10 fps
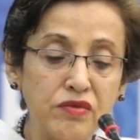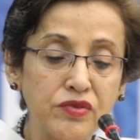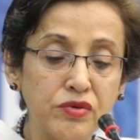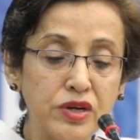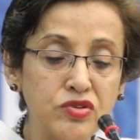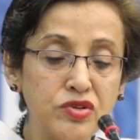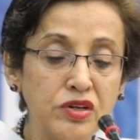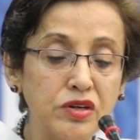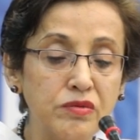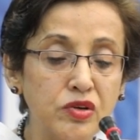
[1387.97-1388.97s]
of
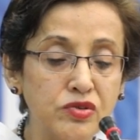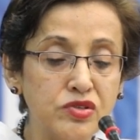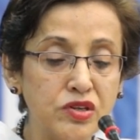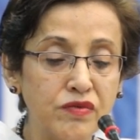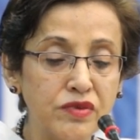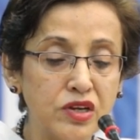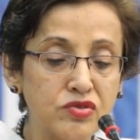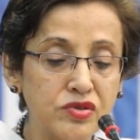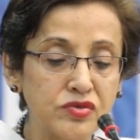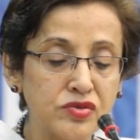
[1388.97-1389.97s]
Eurasian community of
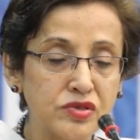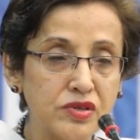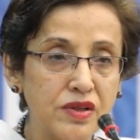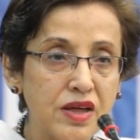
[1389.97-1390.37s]
nations.